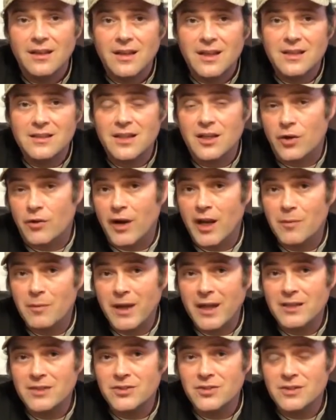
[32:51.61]
He's at
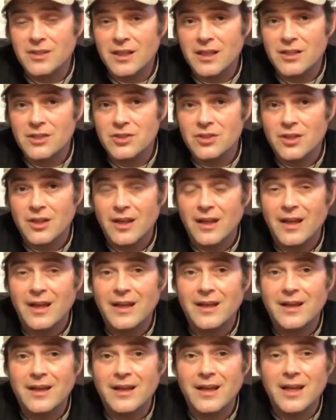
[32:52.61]
Grandmaster's age,
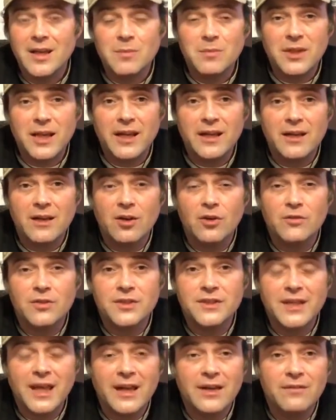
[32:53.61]
and he played in
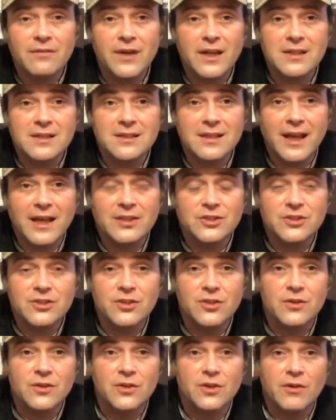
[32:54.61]
over 10 events last
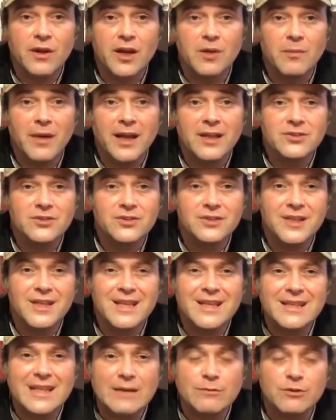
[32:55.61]
year in the Grandmasters.
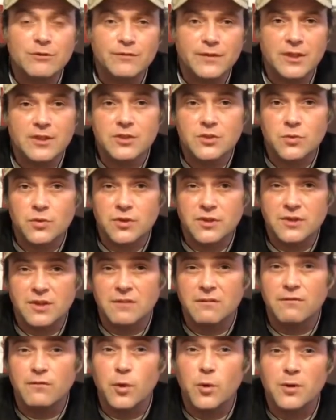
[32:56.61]
He never finished worse
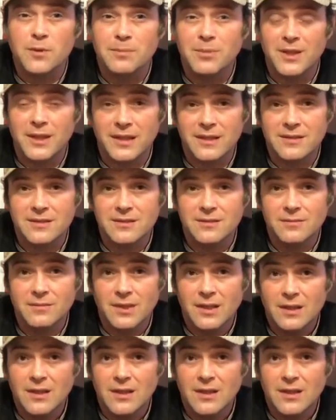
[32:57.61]
than 4th place.